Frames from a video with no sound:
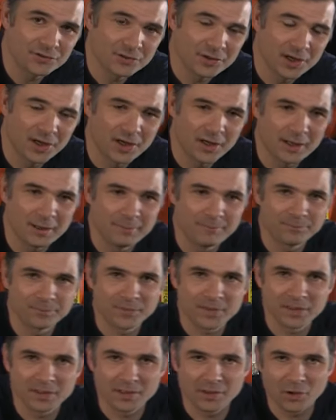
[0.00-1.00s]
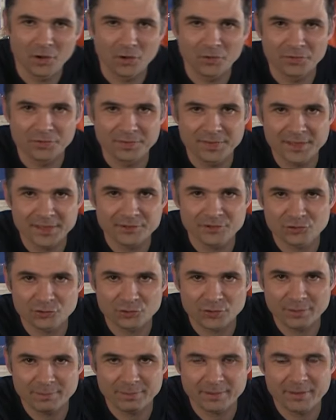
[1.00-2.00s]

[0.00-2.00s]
on this trip,